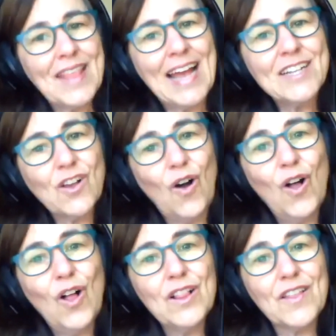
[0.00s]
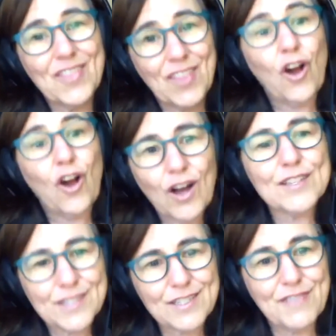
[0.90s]
that's all the
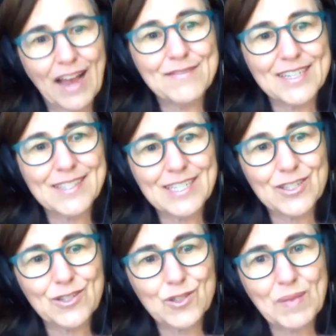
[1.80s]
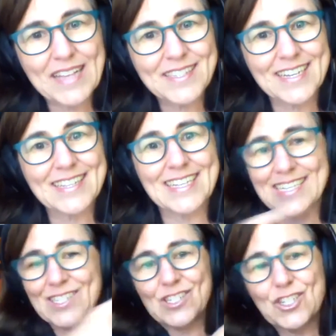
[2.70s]
cost of having single-use plastic that
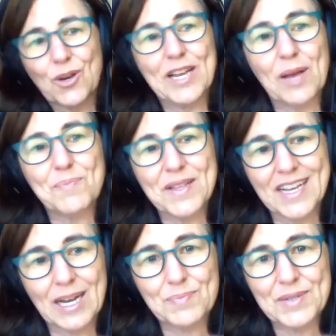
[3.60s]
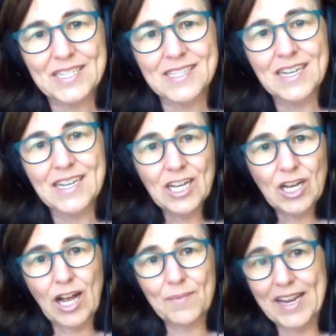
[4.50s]
isn't showing up on the company's
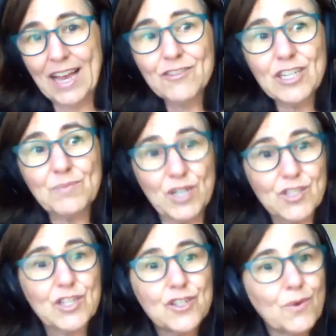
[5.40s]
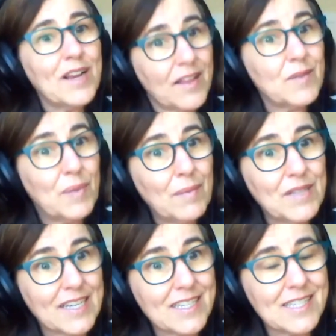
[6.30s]
accounting books. It's showing on the
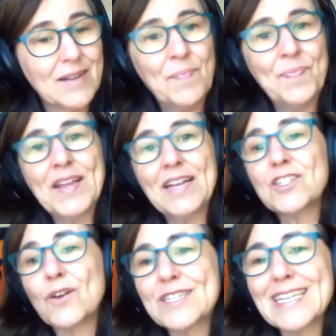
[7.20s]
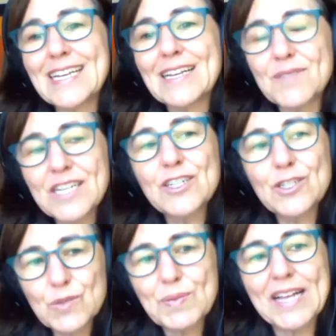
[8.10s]
public's. And so
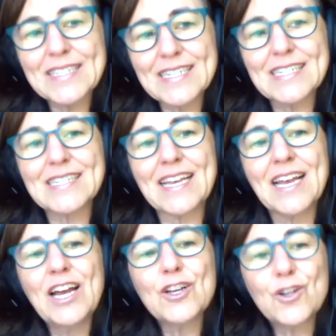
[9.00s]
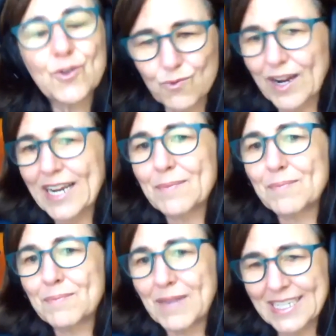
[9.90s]
single-use plastic is a
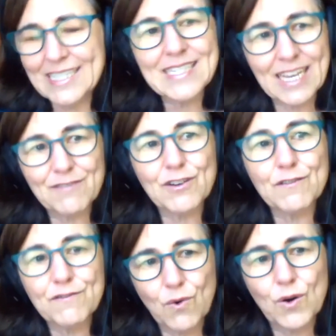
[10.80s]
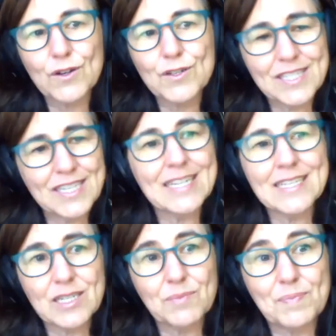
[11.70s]
great money saver for
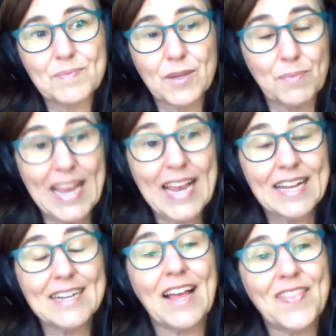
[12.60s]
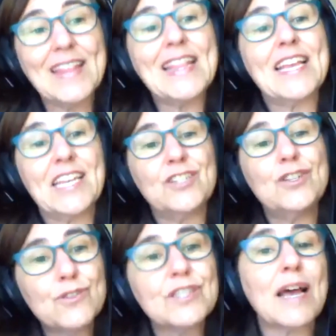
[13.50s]
cities to ban, and then they can
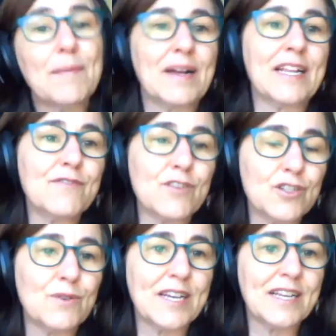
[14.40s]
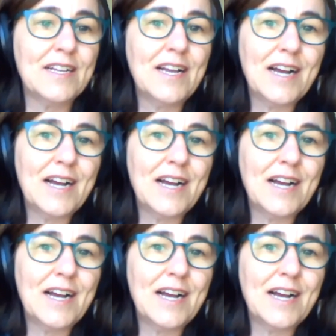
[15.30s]
use that money for doing